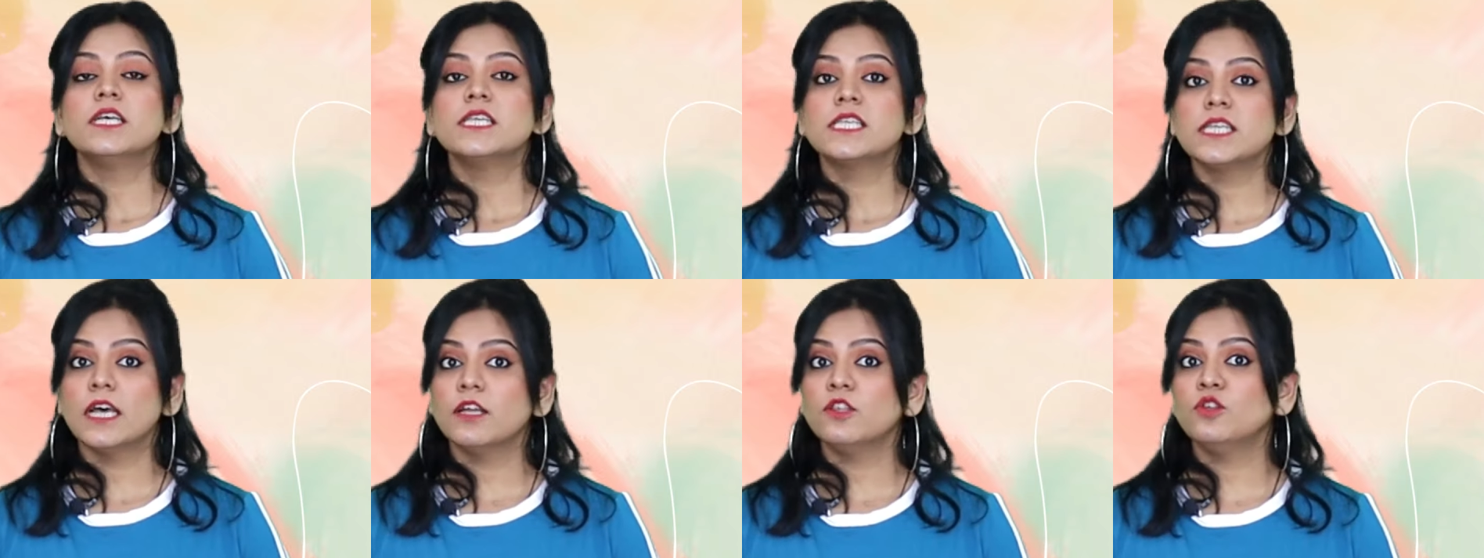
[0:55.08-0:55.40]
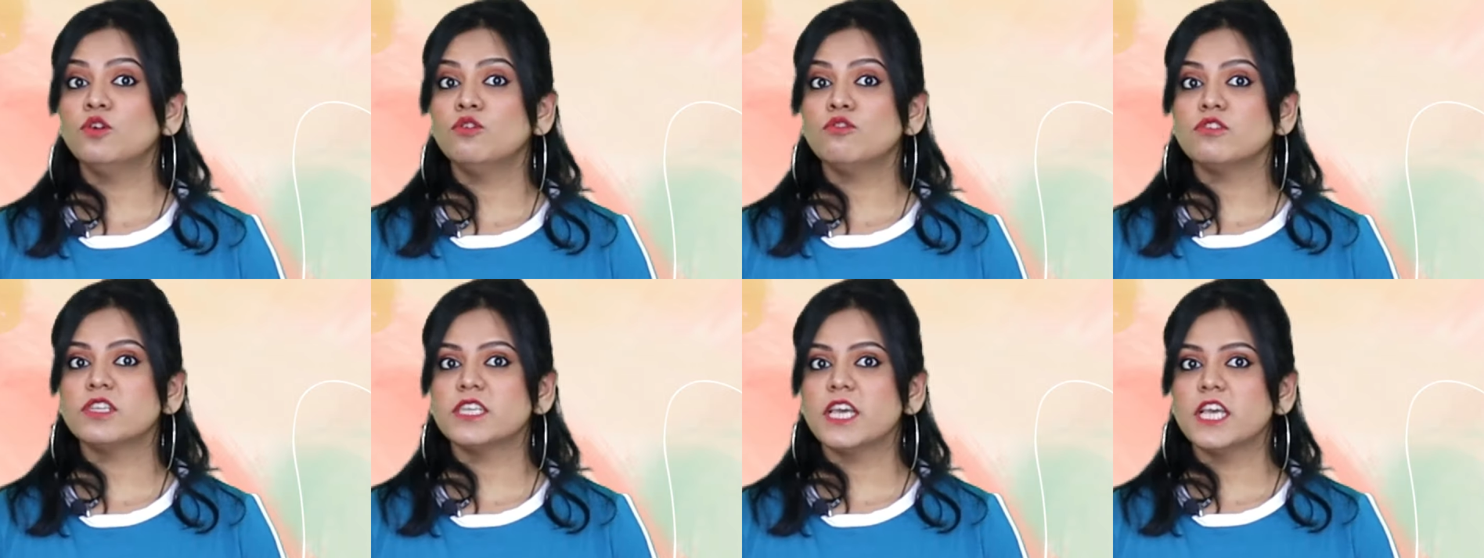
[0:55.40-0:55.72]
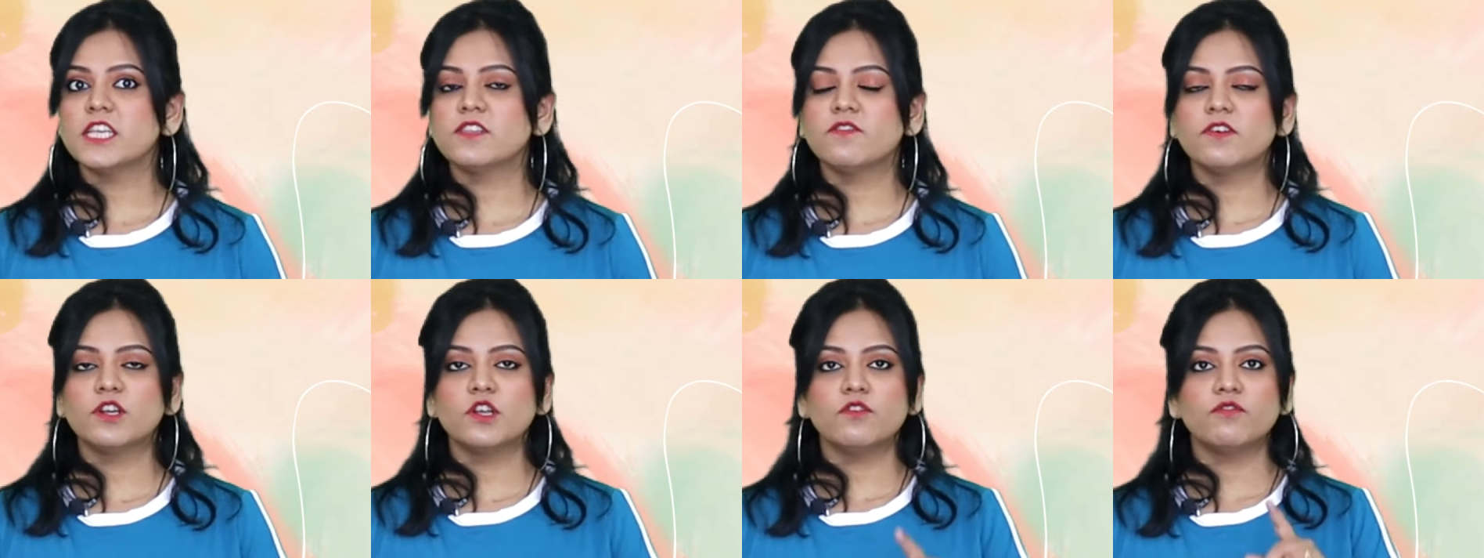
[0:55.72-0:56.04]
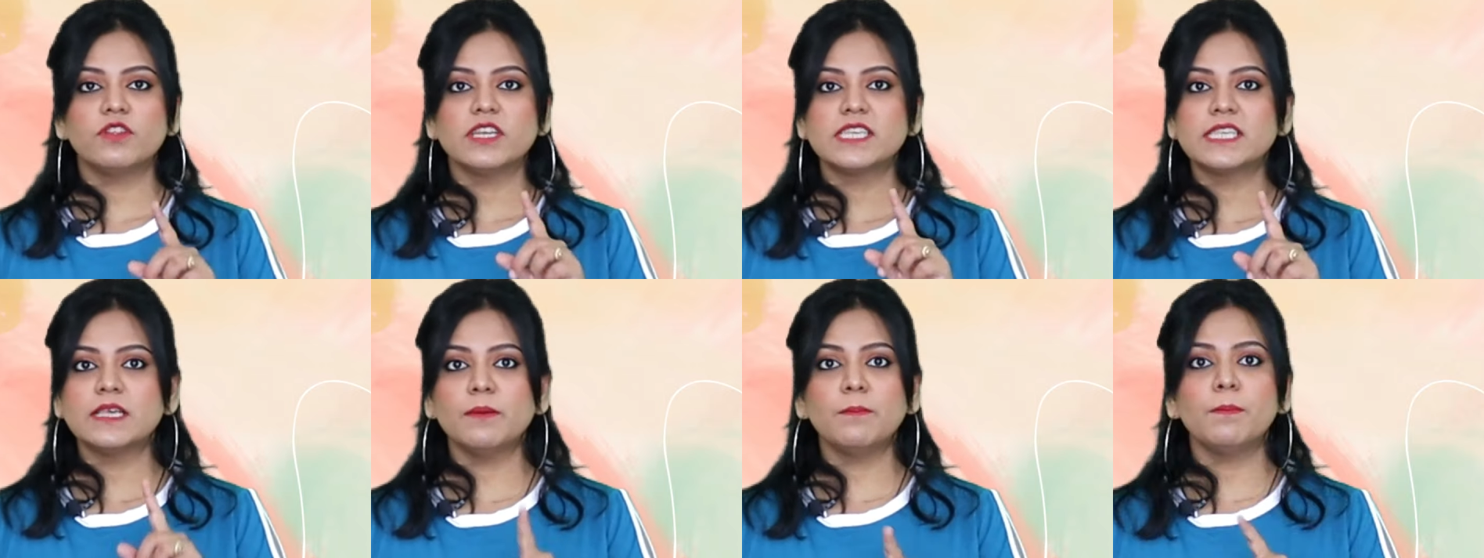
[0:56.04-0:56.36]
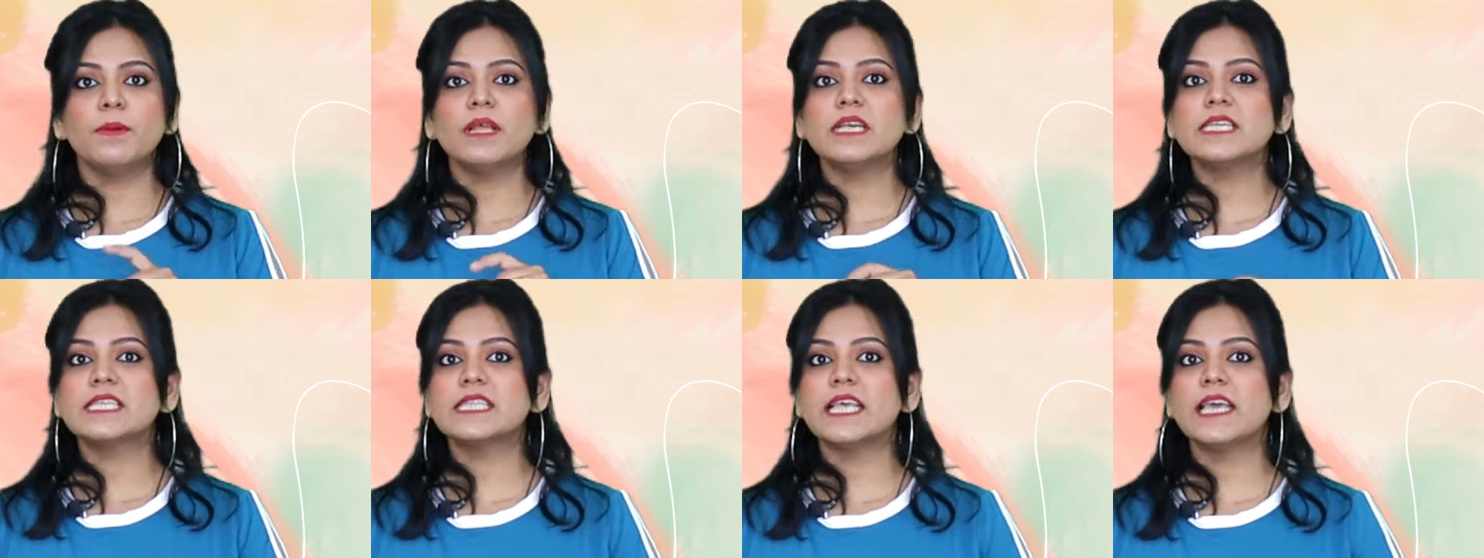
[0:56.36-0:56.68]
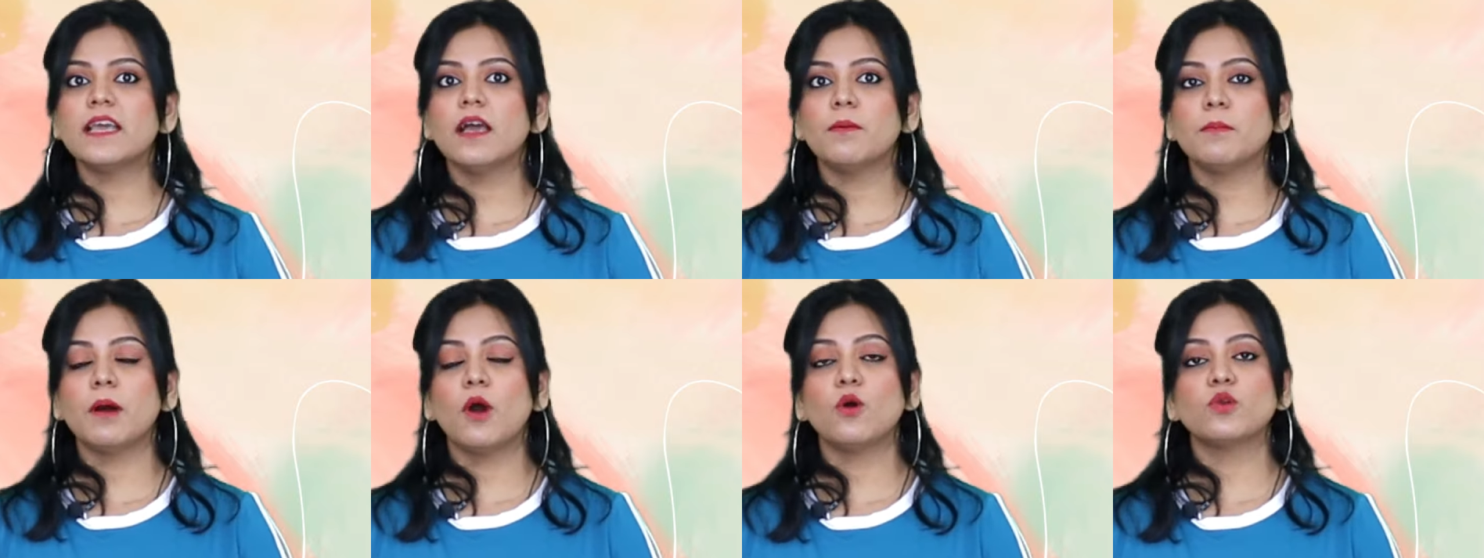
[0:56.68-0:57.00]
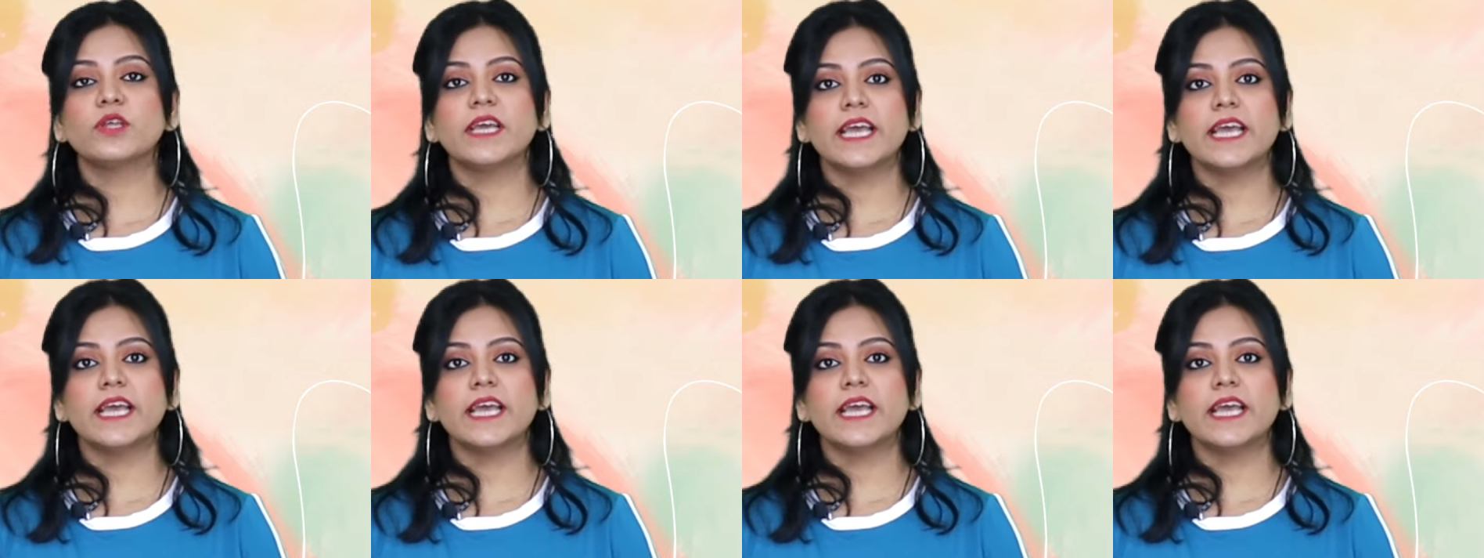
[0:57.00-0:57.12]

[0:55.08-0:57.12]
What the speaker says: Sadhguru says one of the simplest thing about